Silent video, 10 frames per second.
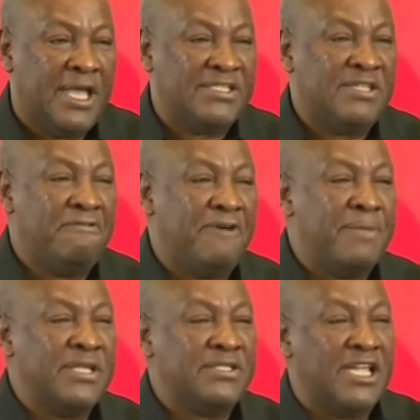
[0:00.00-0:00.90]
I see
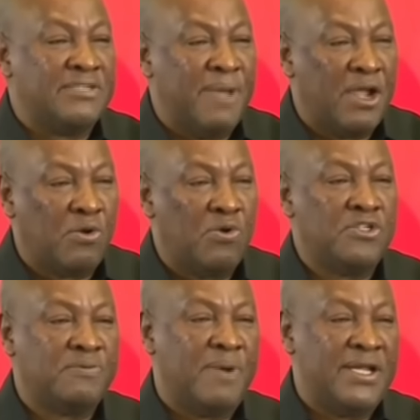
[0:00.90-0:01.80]
farmers as my
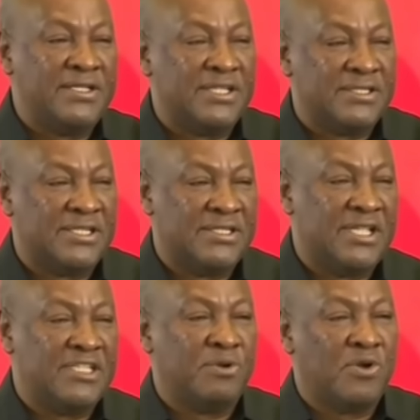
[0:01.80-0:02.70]
close brothers and
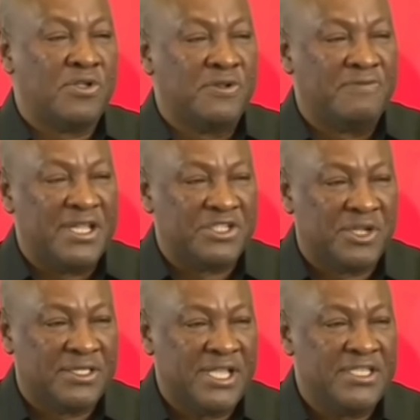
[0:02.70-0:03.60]
sisters because of their
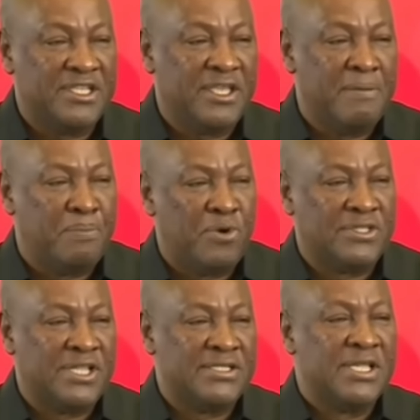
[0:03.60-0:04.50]
strategic
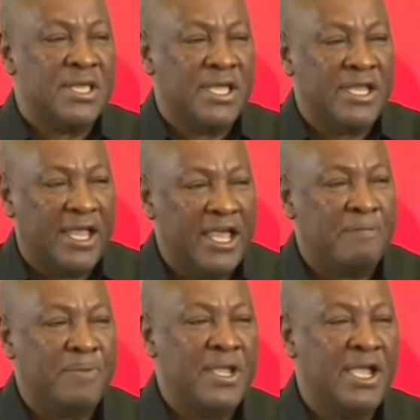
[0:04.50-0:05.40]
importance in
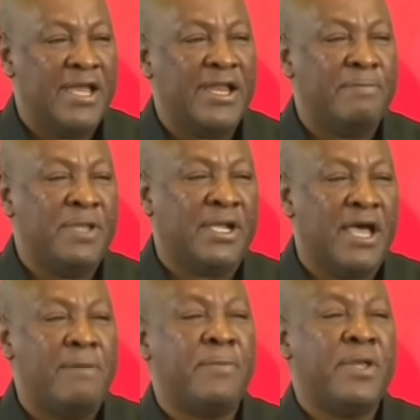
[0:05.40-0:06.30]
helping Ghana
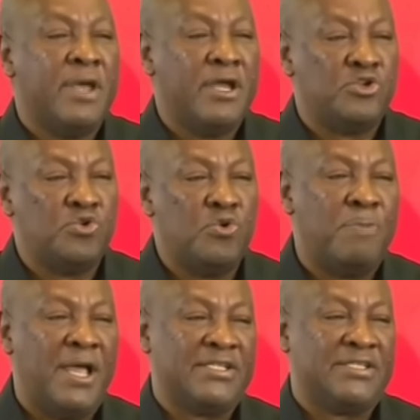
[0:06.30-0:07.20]
become a true
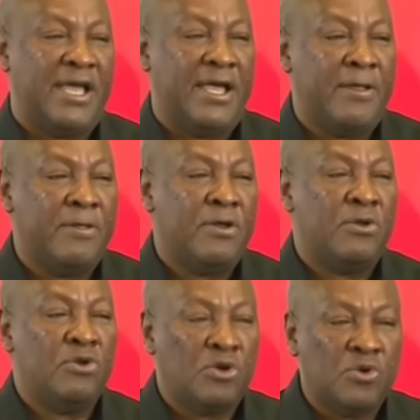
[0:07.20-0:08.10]
black
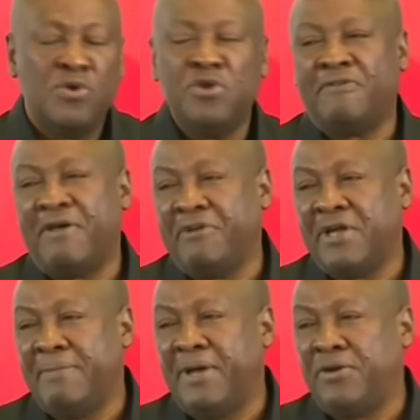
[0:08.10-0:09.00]
star, not only of
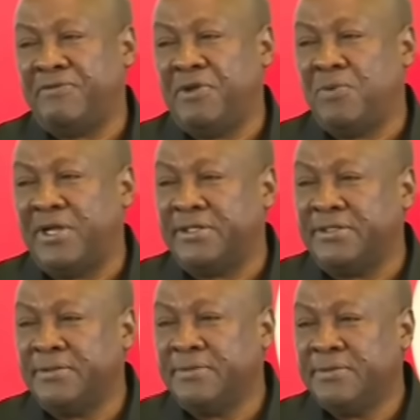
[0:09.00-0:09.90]
Africa, but of the
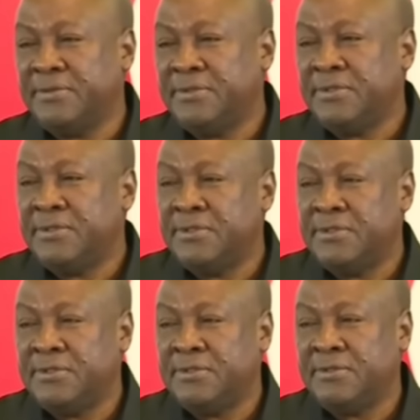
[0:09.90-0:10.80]
world.
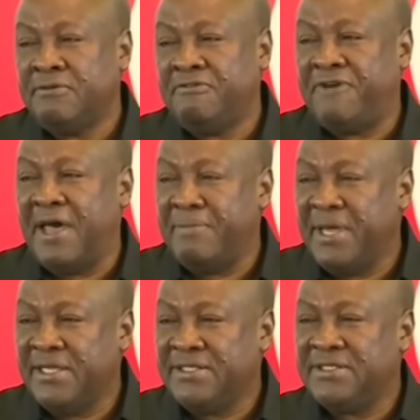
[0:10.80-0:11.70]

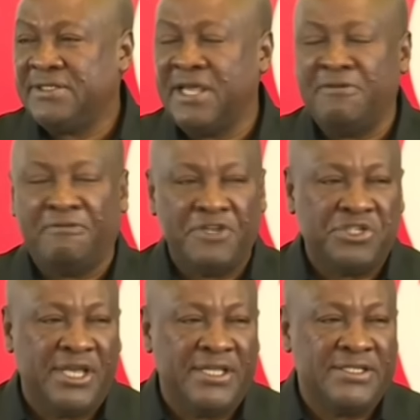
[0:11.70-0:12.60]
Farmers and
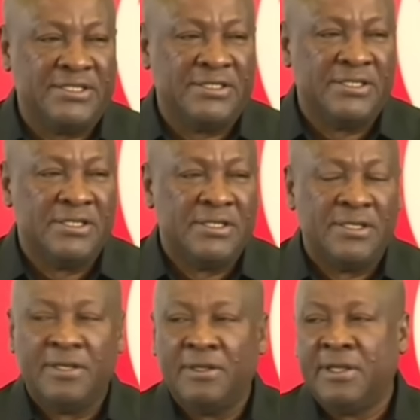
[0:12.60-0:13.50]
fishers
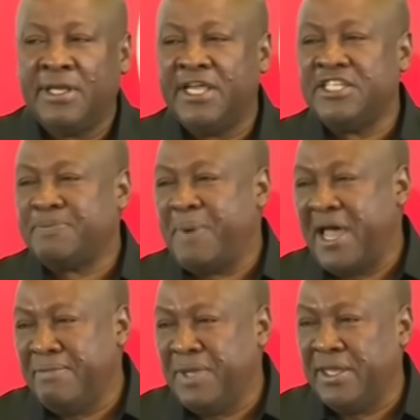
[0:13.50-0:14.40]

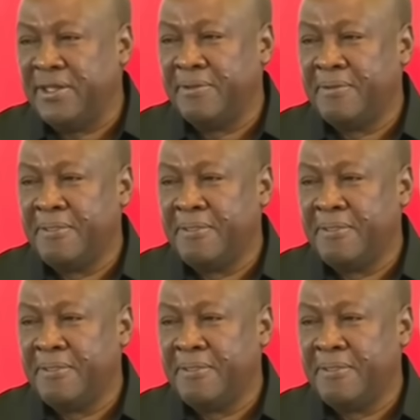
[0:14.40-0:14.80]
inspire me,